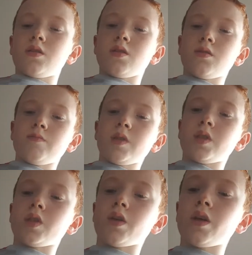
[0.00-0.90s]
and
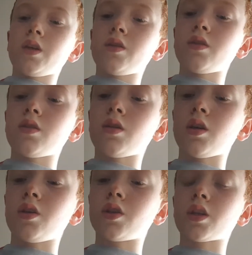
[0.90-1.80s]
inside, I
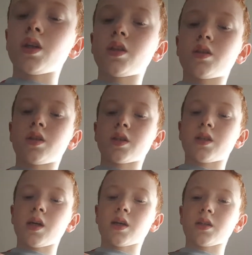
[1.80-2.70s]
just got Tic
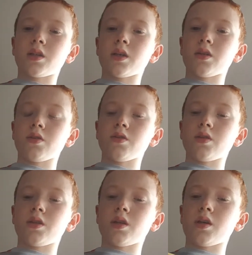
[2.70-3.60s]
Tac containers